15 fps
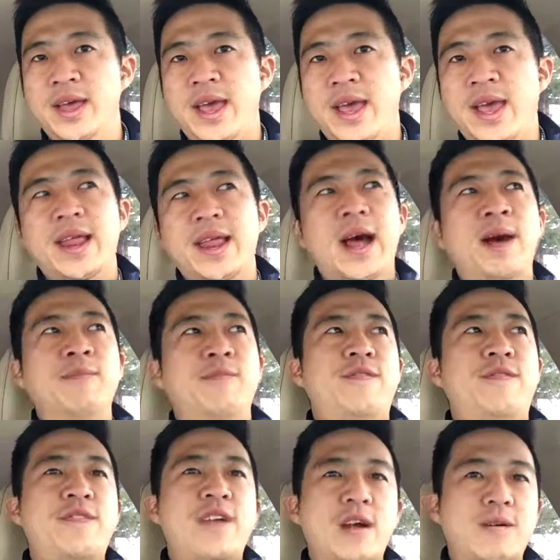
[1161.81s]
And I'm
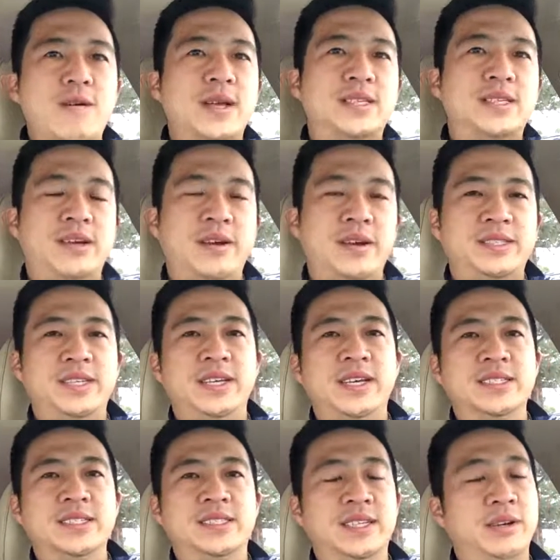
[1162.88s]
very seriously
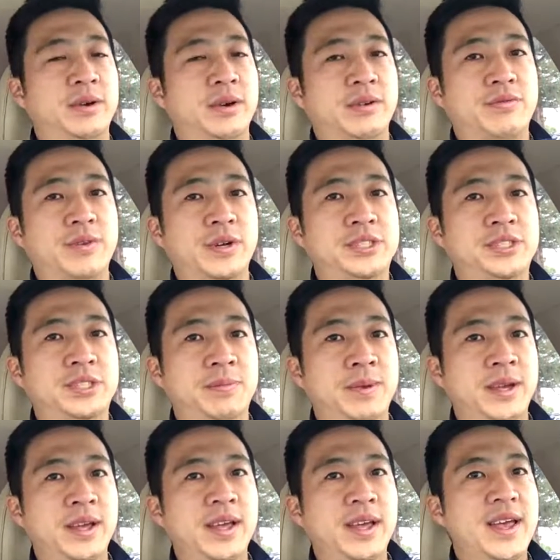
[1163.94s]
considering free
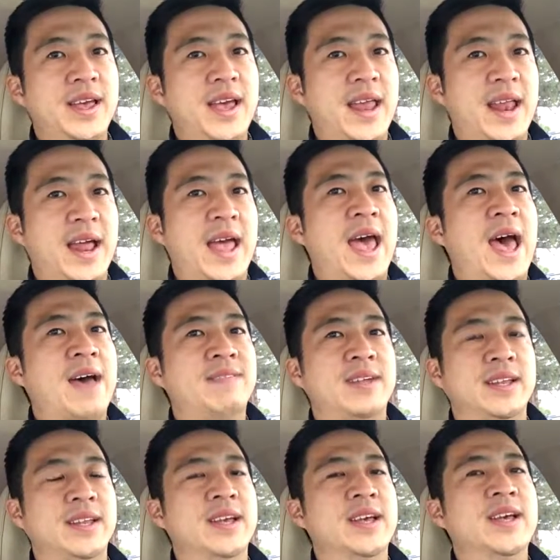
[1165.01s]
shipping, and I
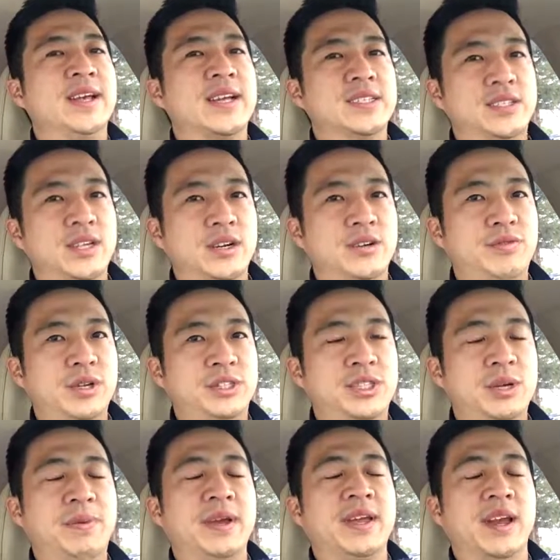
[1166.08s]
haven't considered free
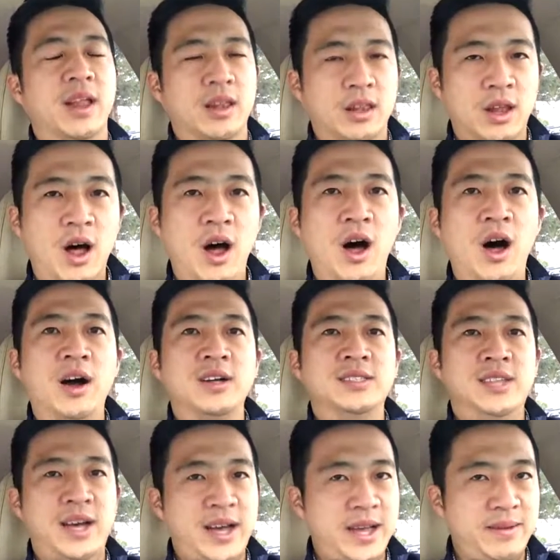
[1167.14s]
shipping in a long
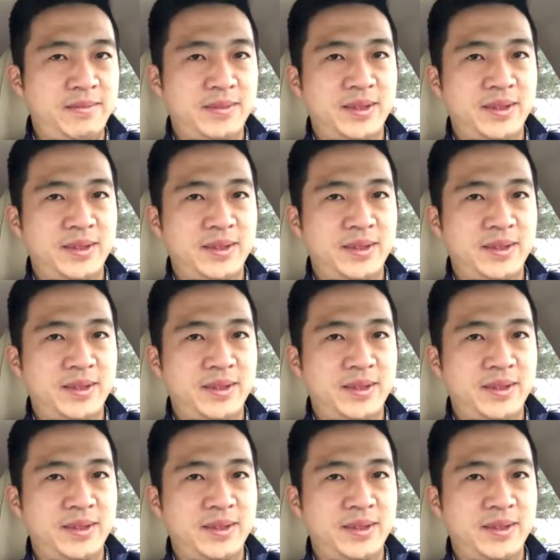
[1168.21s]
time.